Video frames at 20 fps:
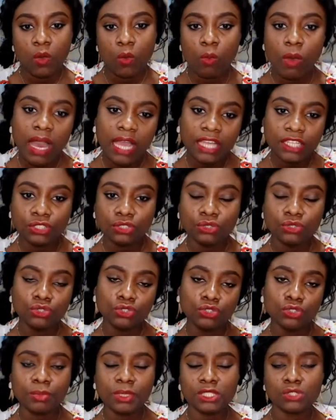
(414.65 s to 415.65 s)
Why should
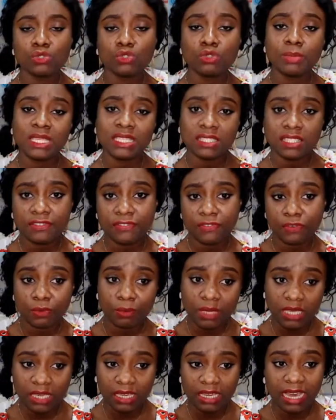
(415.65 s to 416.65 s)
you be too busy for
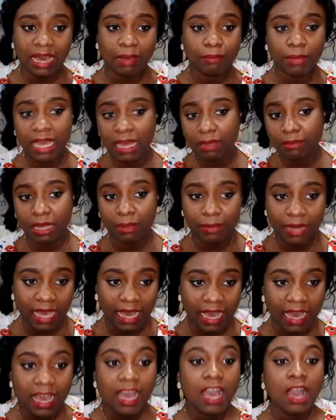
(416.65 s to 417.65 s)
me and blah blah
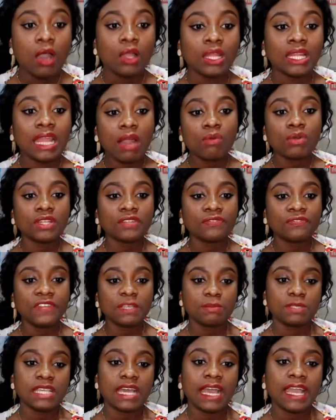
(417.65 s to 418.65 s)
blah? Now, on the
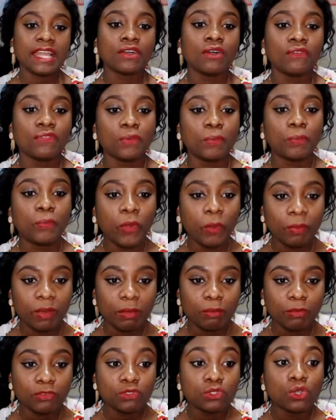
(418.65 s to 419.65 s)
flip side of the
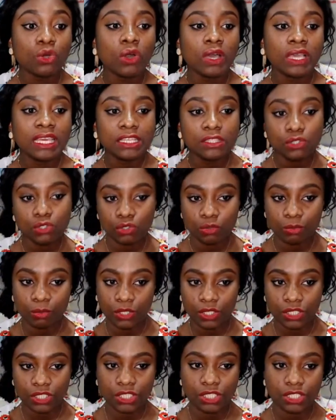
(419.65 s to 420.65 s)
problem of talking too
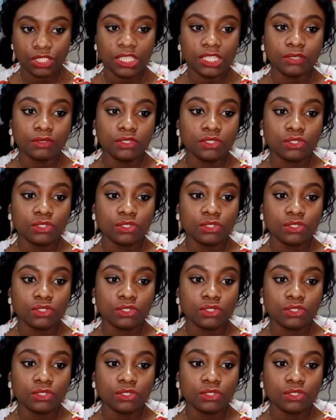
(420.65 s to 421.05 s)
much, there